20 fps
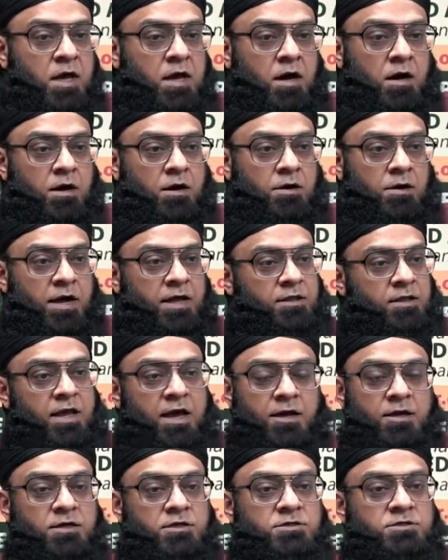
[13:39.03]
Uh, and
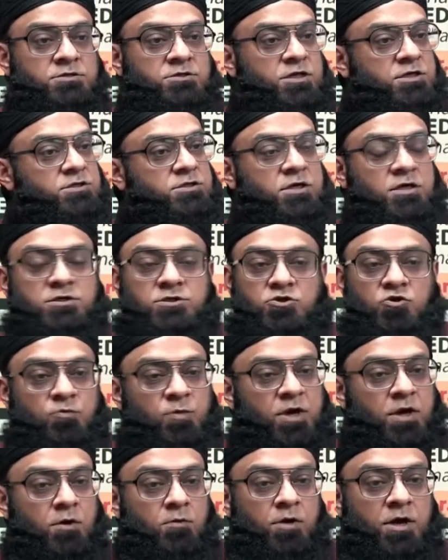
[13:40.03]
that is just
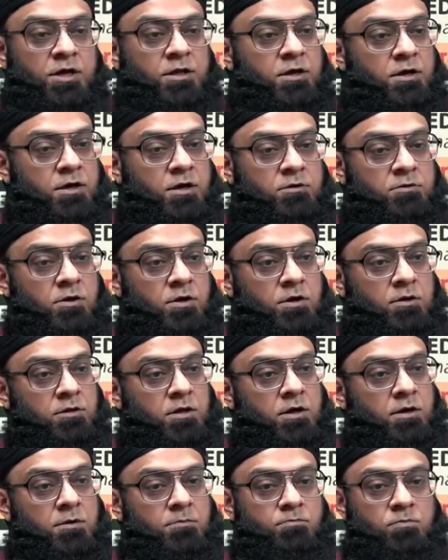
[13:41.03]
consuming away the, the,
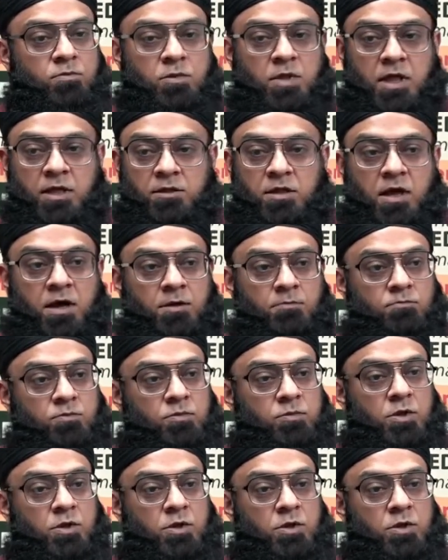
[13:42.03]
the, the,